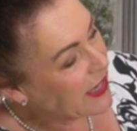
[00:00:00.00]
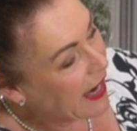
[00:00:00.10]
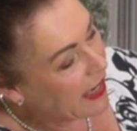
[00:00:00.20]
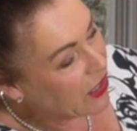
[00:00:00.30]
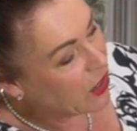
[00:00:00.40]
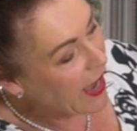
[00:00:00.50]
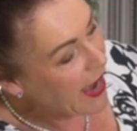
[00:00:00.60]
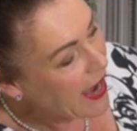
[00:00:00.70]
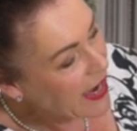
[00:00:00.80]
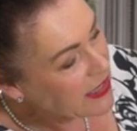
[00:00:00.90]
take your
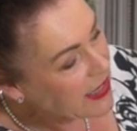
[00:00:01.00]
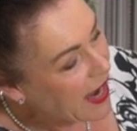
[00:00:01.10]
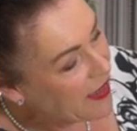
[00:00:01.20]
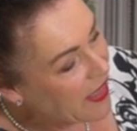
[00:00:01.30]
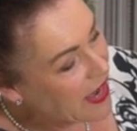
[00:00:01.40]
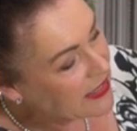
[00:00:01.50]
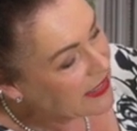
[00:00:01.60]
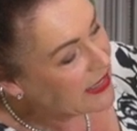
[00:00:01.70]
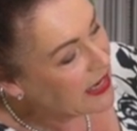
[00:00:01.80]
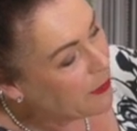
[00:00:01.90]
hand and that
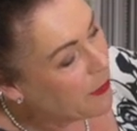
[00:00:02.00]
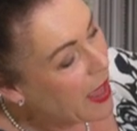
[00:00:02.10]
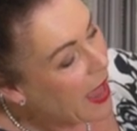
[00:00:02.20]
stem